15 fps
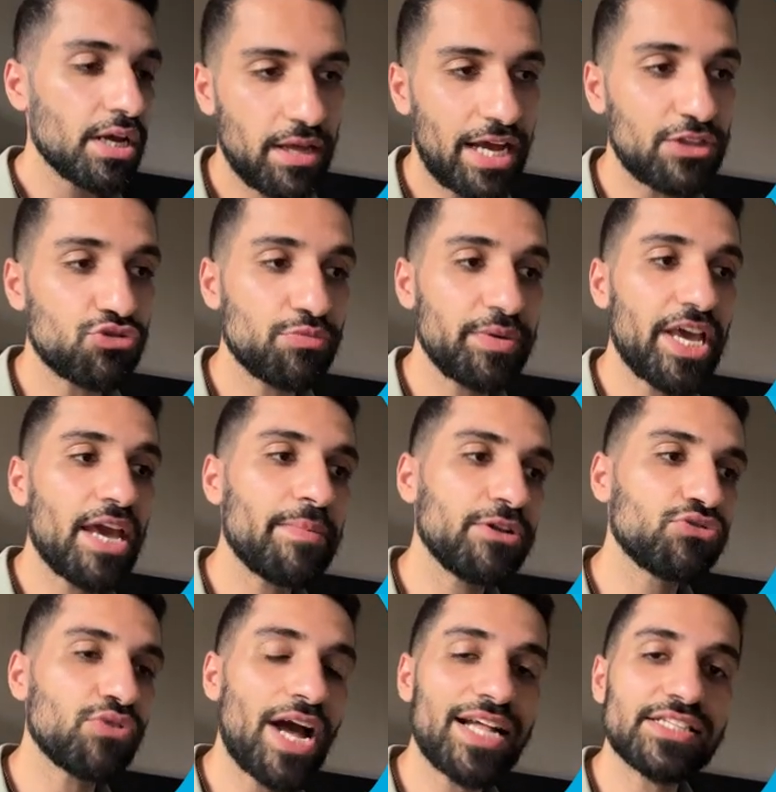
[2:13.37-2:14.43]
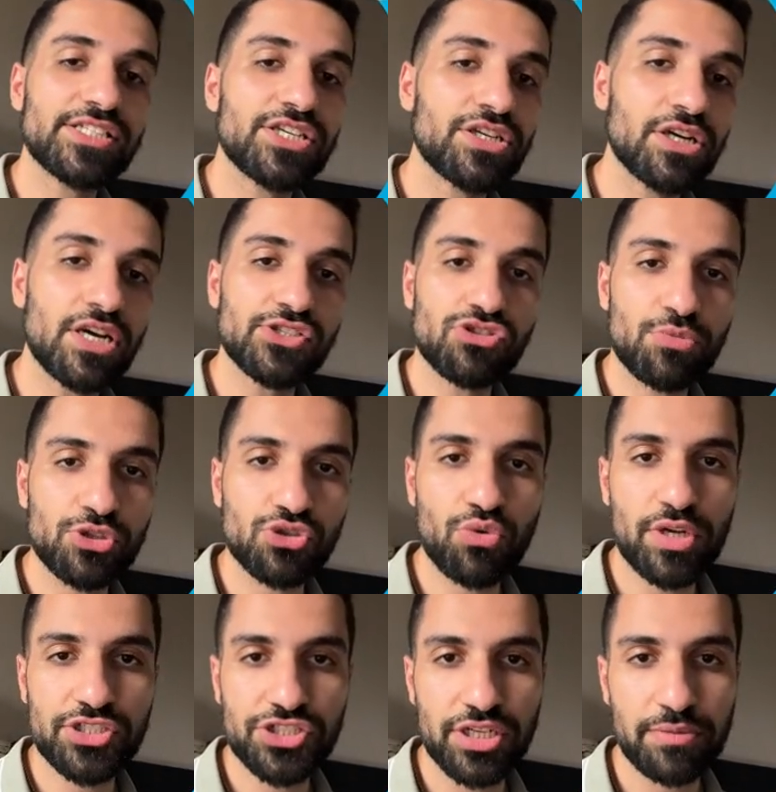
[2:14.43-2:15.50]
and to be able to answer a customer's
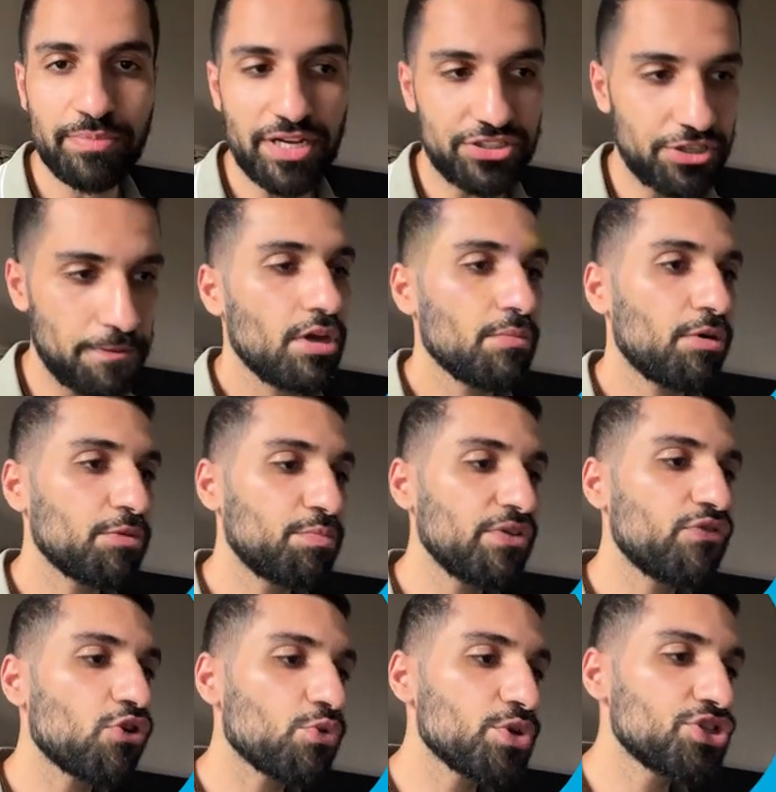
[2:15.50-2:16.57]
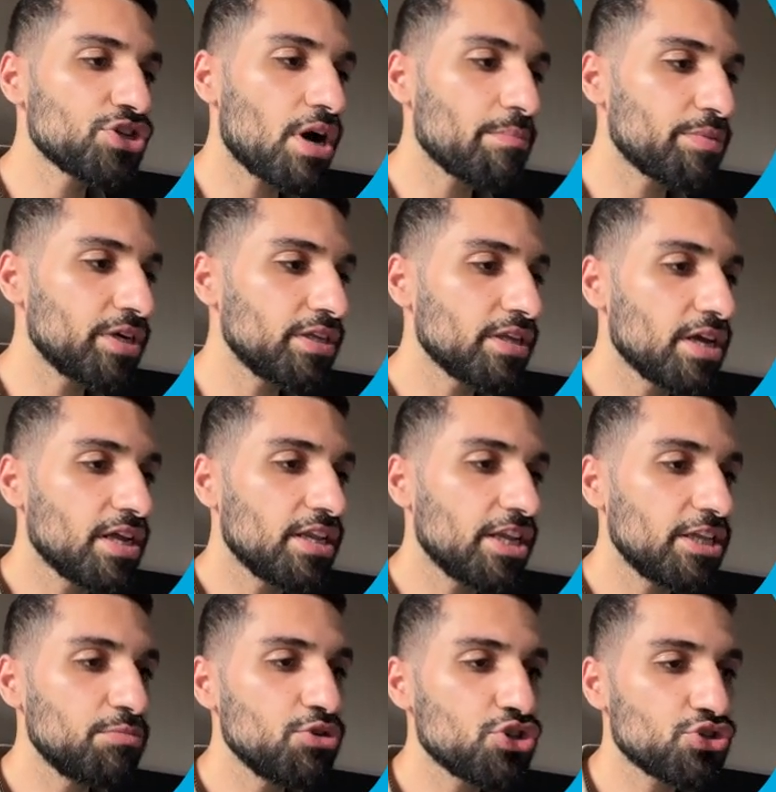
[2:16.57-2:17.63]
question better. But before we jump in,
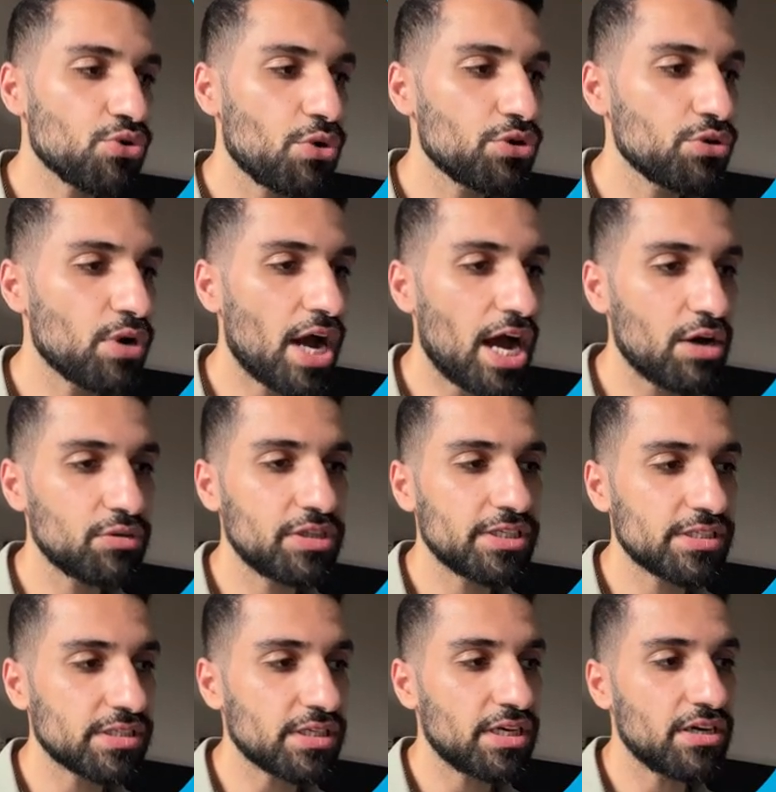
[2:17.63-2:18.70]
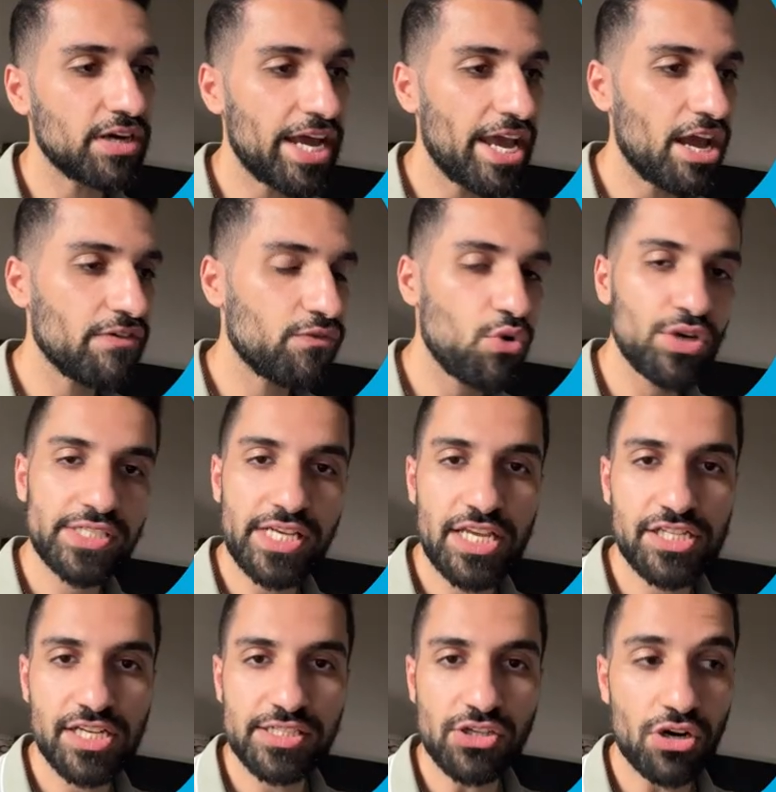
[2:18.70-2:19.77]
let me show you how these AI voice
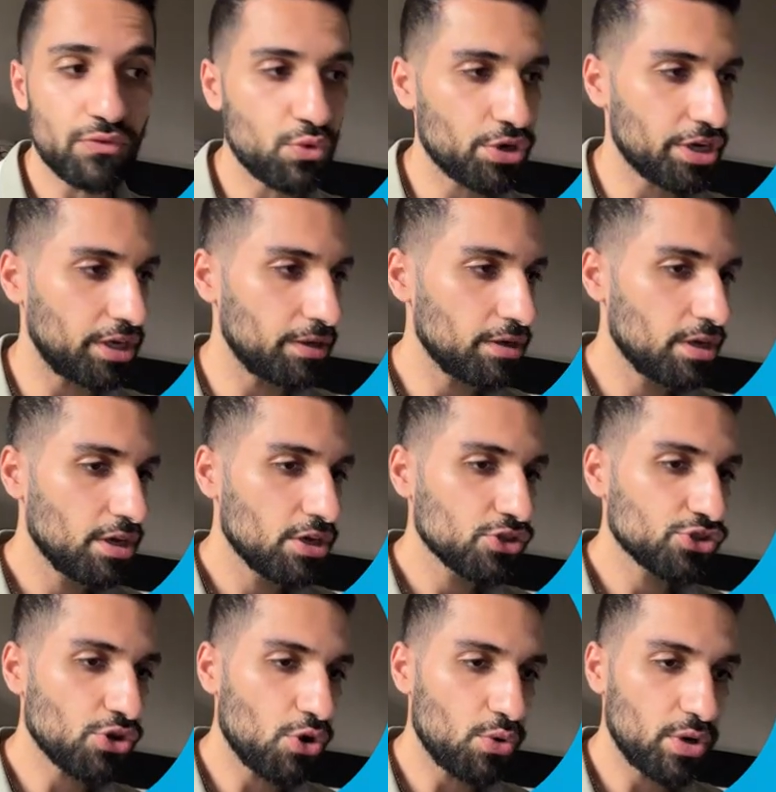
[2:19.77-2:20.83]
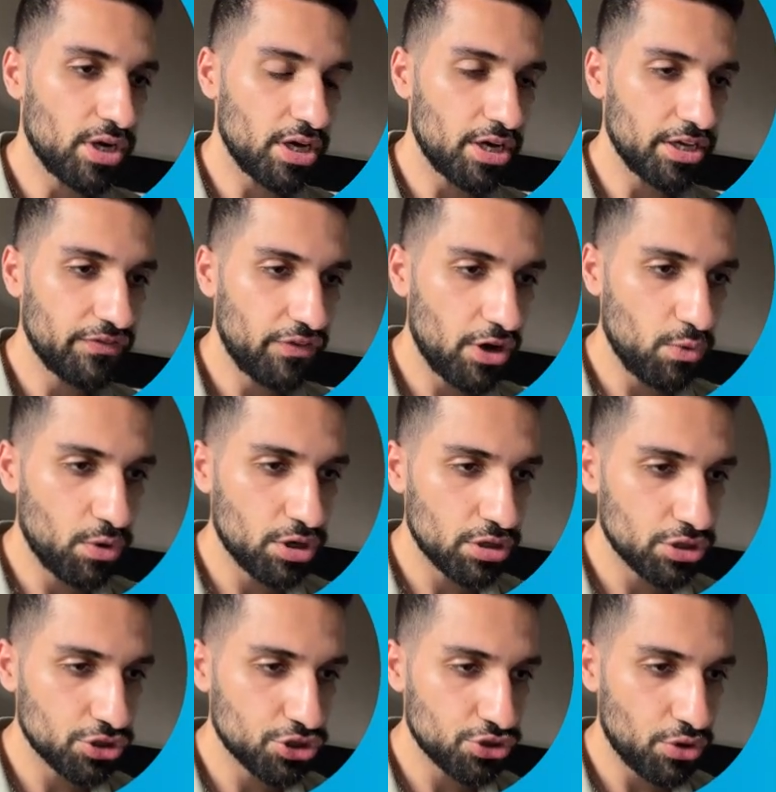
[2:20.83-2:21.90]
agents are working. So if I want
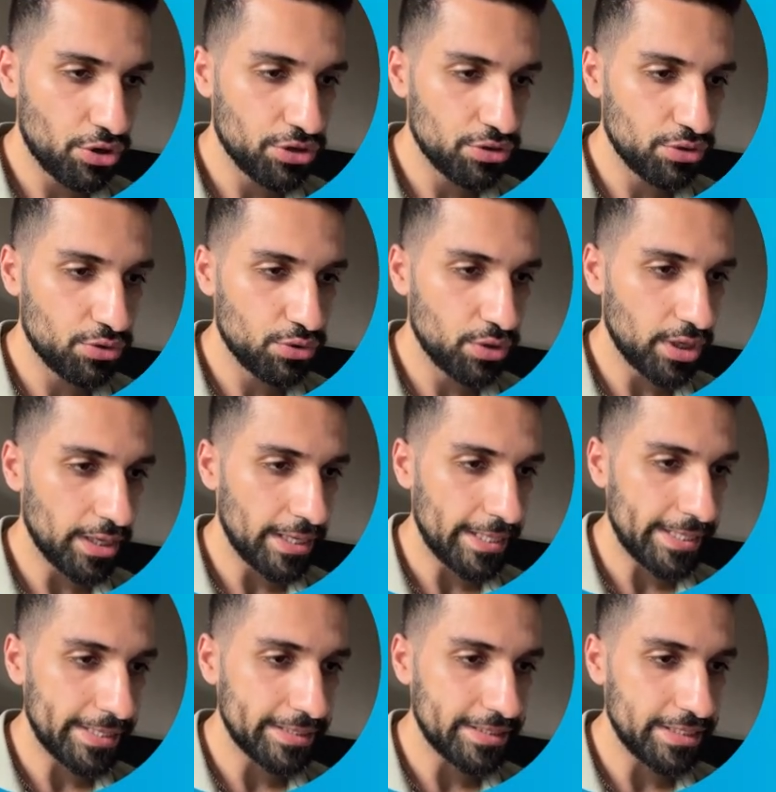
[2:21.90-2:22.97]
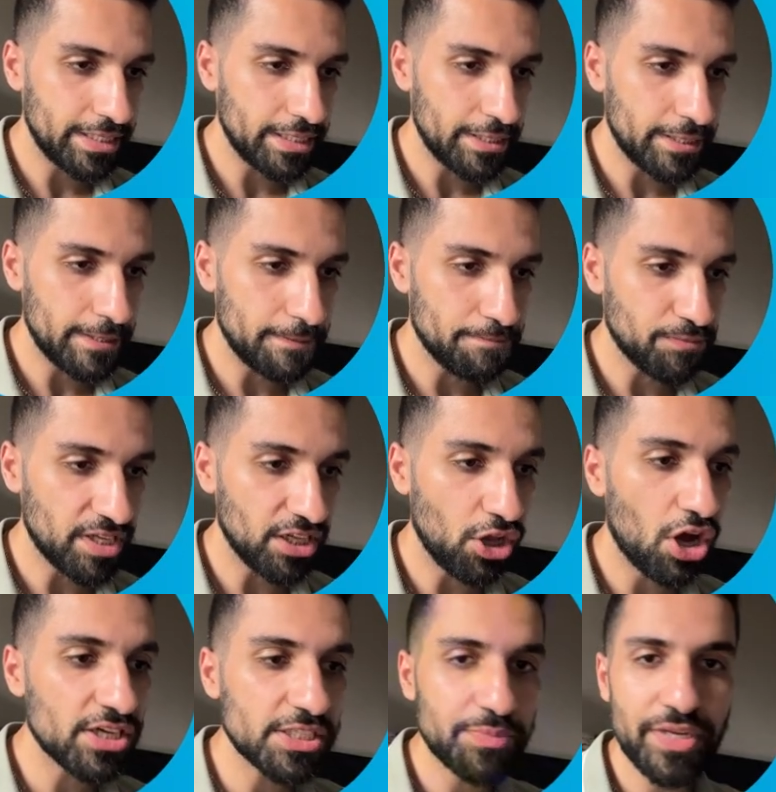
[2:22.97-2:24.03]
to show you the
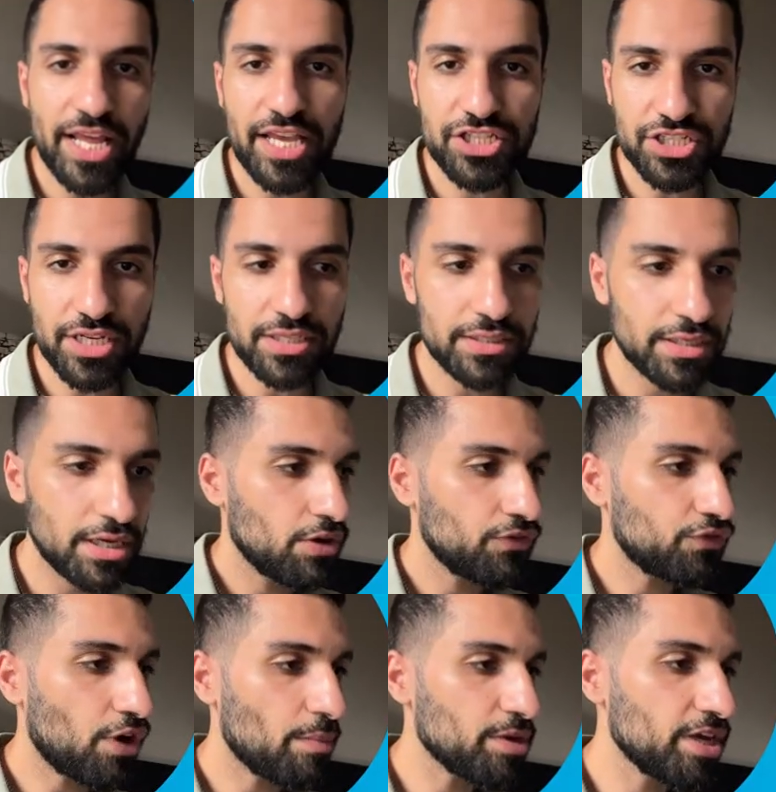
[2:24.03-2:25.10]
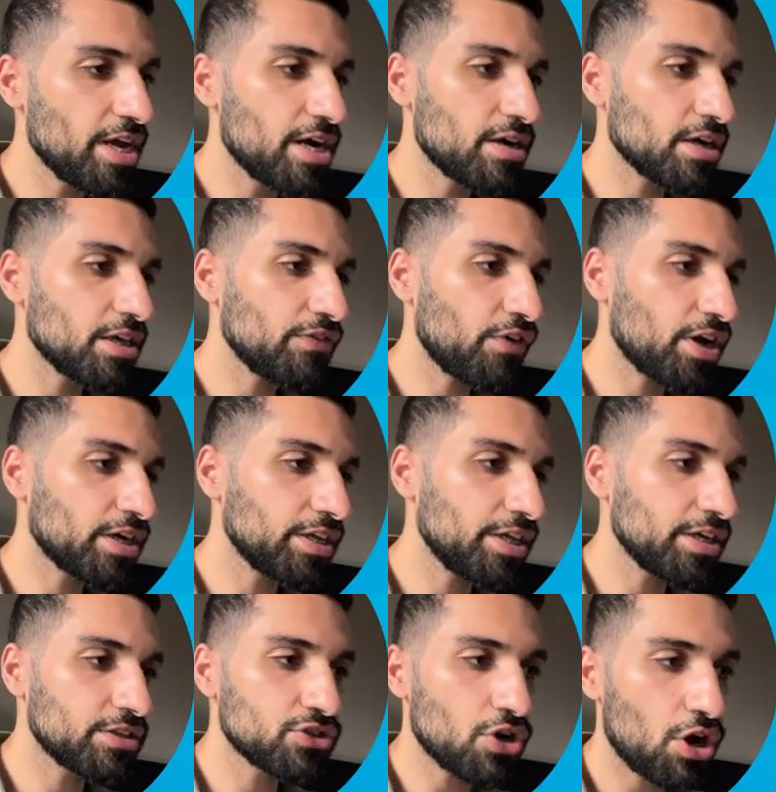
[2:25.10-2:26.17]
locksmith agent, from here, if I
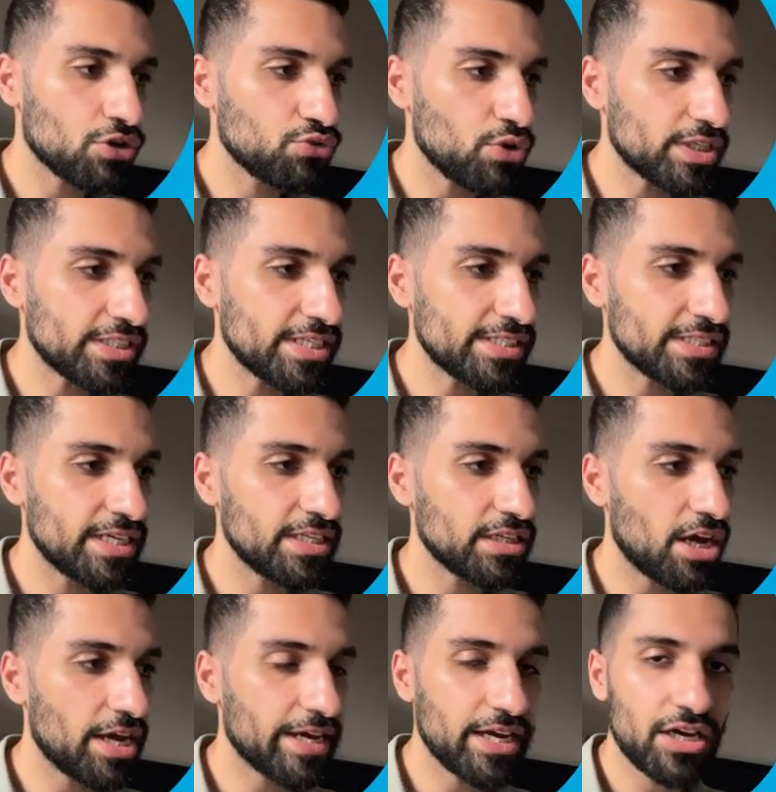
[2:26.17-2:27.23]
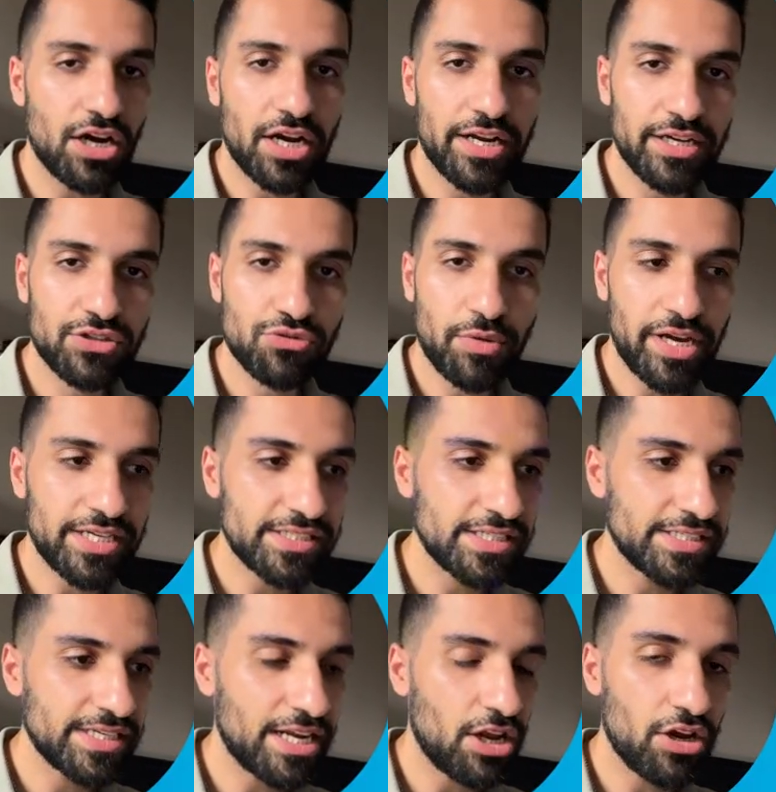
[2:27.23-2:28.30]
click talk to assistant, I can connect to my
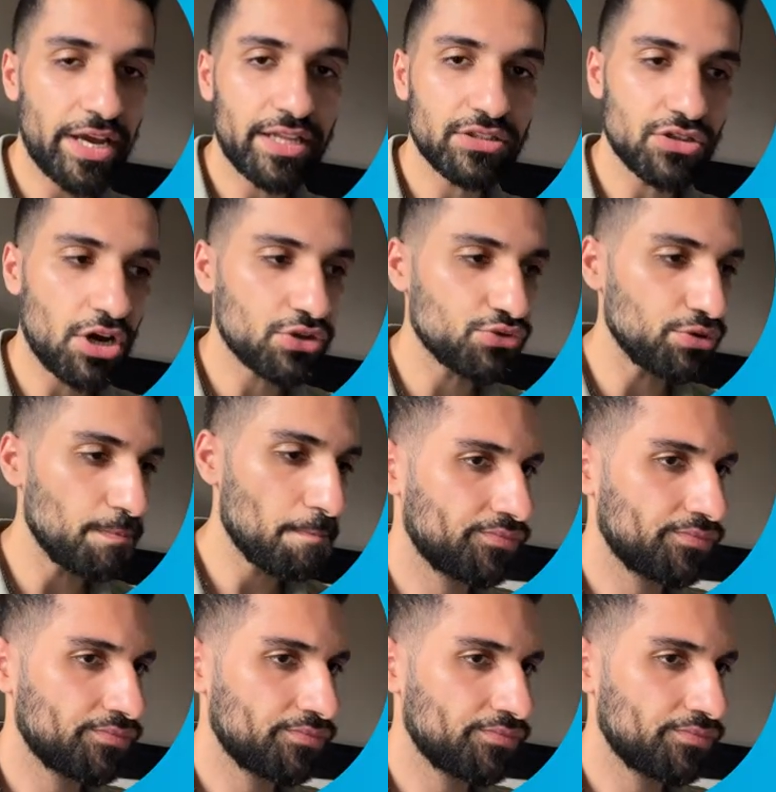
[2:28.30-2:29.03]
assistant and I can talk to him.